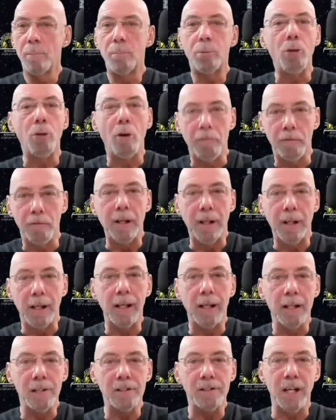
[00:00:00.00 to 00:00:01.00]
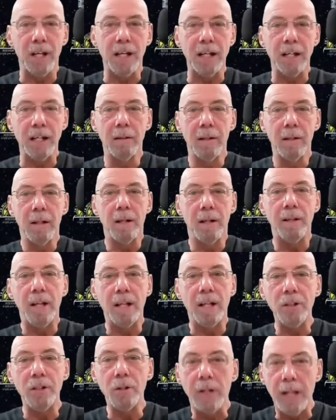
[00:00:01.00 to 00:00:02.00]
profit, let's say.
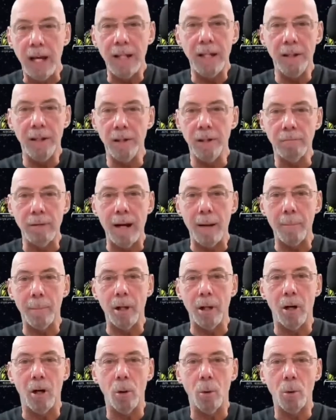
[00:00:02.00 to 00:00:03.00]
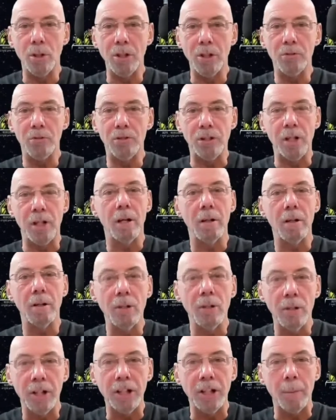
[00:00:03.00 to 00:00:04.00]
And then you get in the rabbit hole and you start
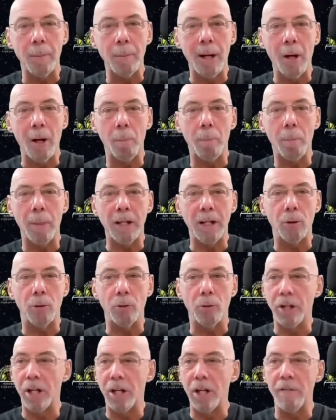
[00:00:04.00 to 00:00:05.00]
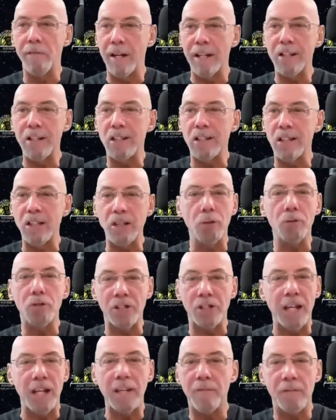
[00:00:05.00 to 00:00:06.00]
learning about Bitcoin, and eventually you
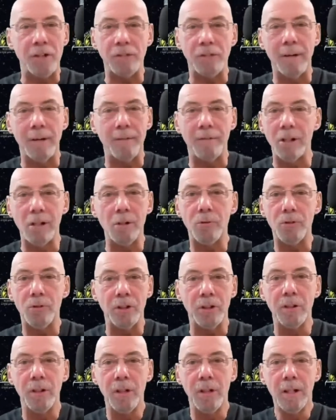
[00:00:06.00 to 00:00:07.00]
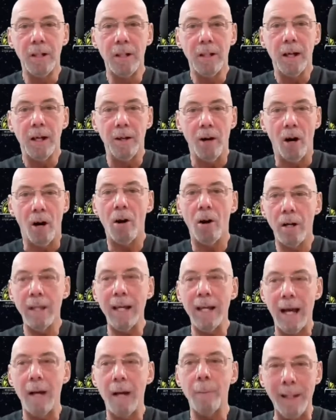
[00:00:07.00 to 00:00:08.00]
stay for the revolution. And
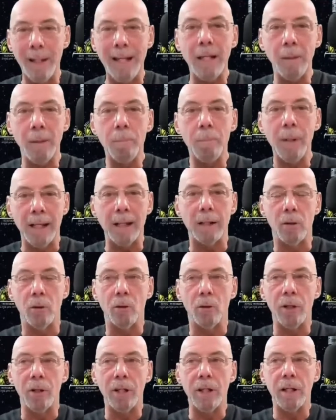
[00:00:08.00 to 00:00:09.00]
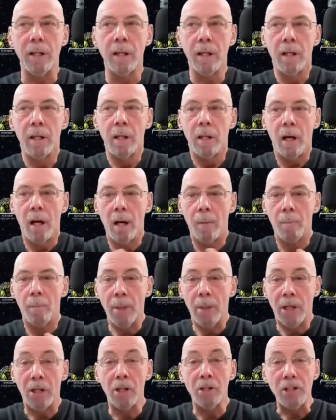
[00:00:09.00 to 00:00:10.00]
I am in Bitcoin
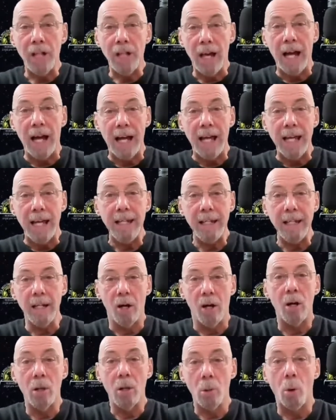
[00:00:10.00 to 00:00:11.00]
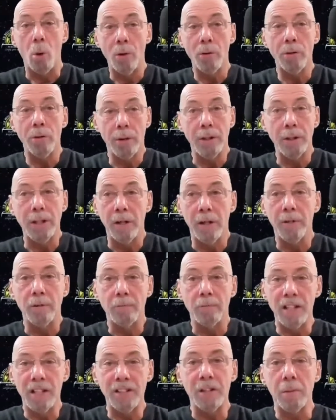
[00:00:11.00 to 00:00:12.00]
um, because a I want you know
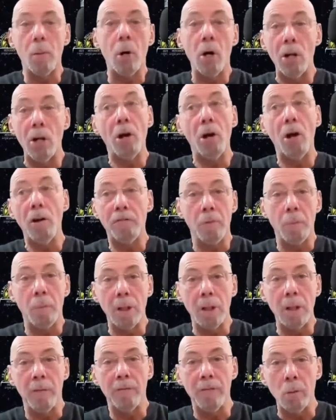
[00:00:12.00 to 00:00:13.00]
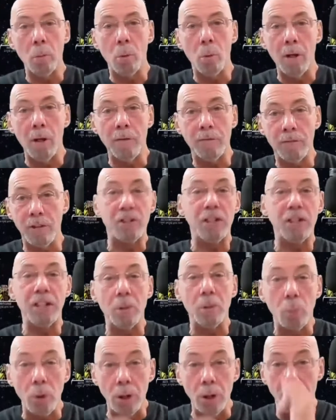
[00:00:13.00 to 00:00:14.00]
the rest of my life with my lovely wife to
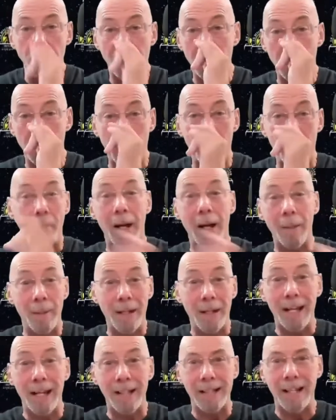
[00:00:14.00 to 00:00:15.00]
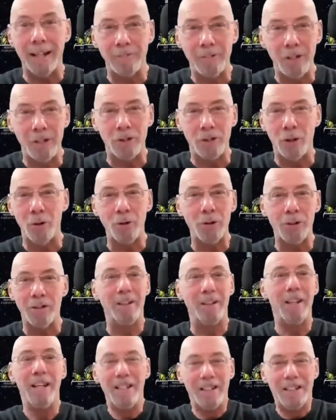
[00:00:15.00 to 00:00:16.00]
see the world a little bit, maybe get down to
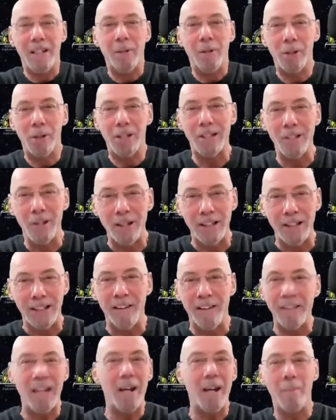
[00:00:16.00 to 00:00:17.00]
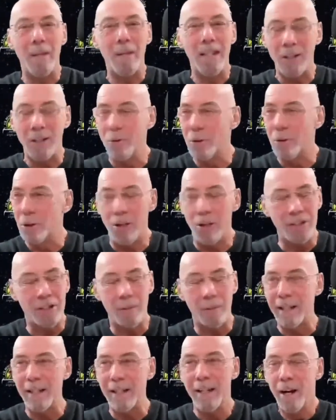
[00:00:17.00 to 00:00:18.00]
Tonga and see what it's like down there, and meet you
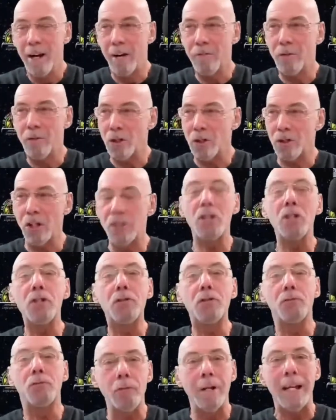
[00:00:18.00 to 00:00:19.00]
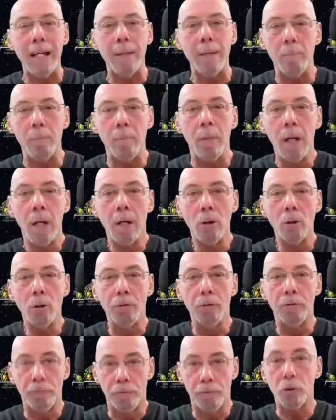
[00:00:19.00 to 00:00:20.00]
guys. I mean, I've got such a dream,
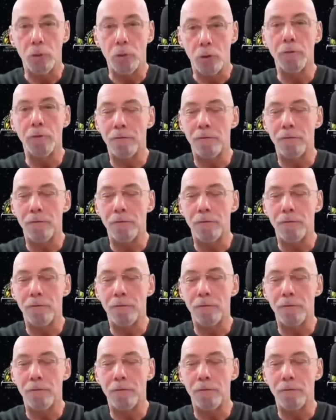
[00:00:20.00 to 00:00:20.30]
Lord. For,